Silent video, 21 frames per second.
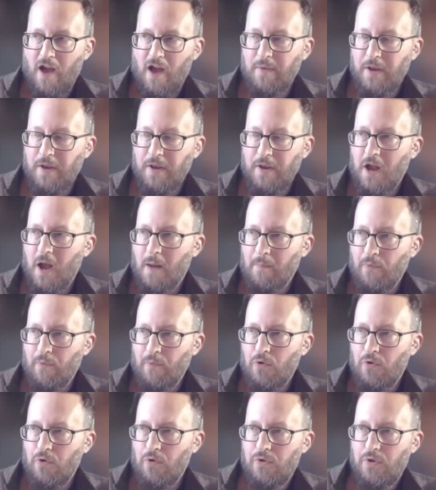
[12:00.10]
I mean, there have been a
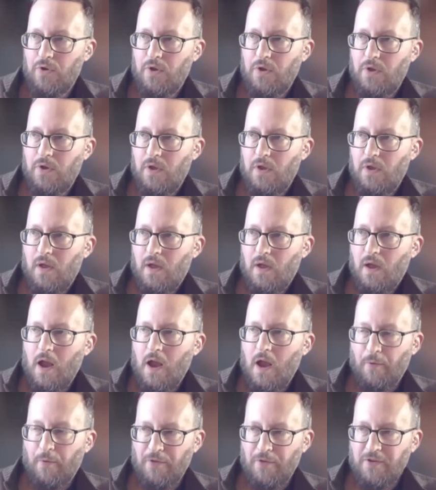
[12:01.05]
couple
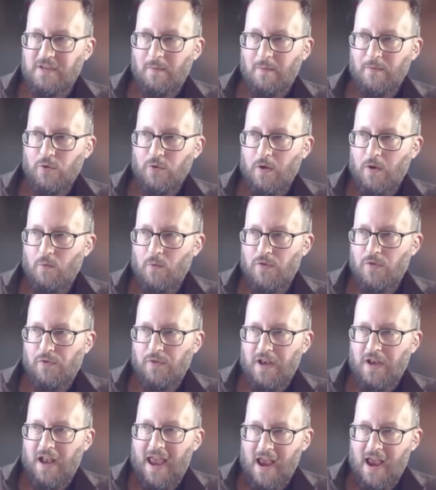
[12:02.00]
things I've been doing
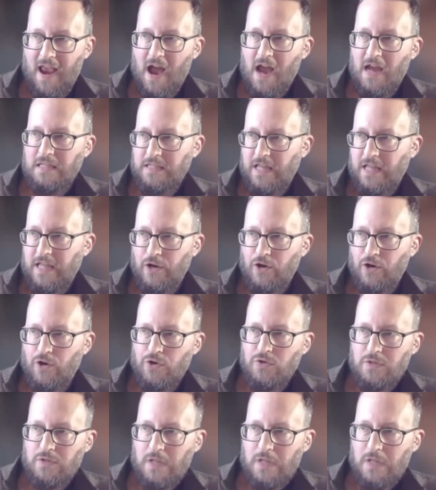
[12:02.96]
with an AI layer.